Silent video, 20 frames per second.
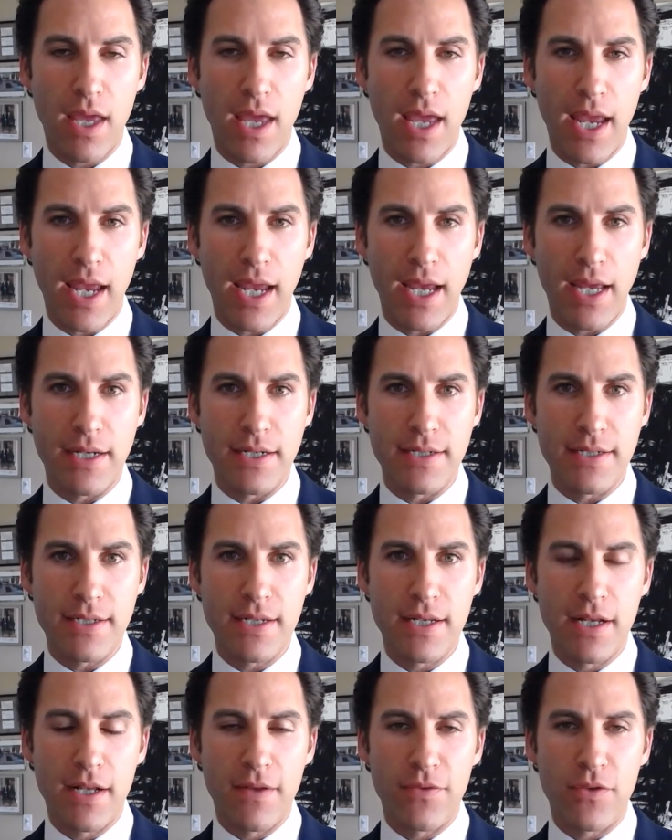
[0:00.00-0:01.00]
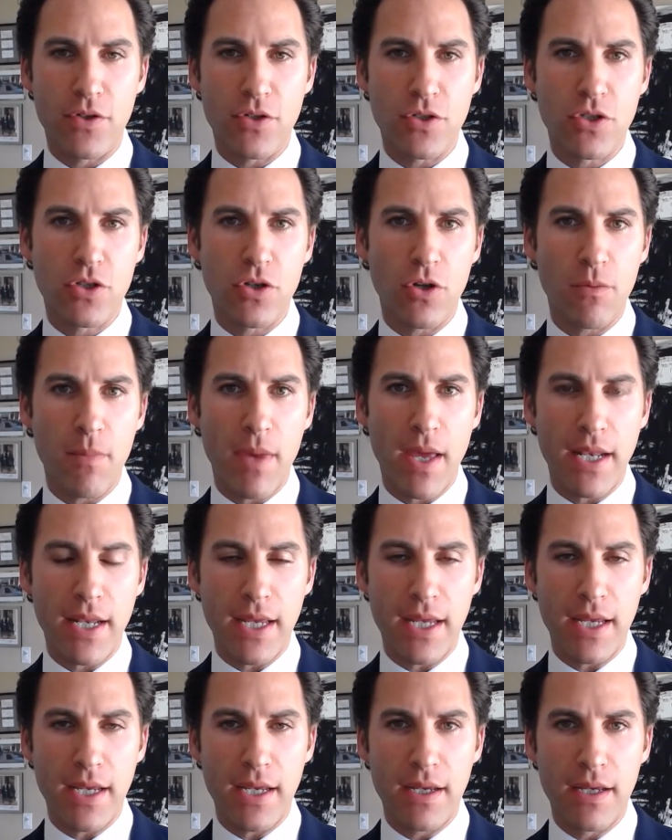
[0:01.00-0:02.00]
And there's too
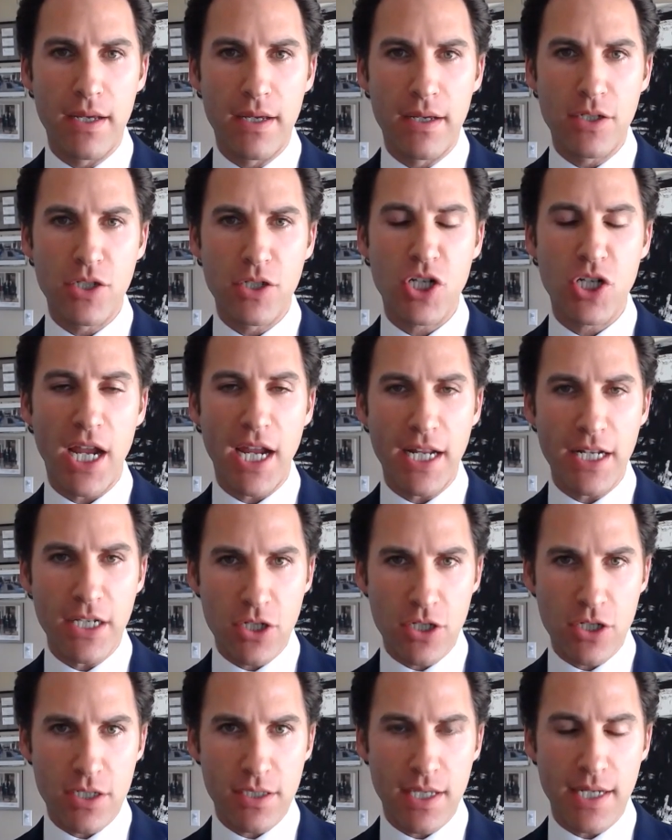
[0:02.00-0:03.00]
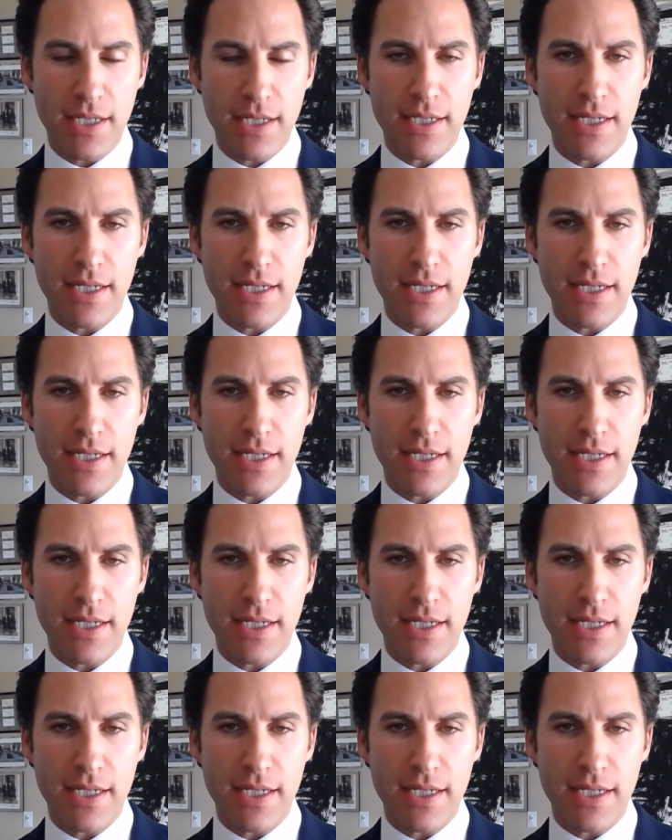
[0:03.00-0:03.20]
many changes they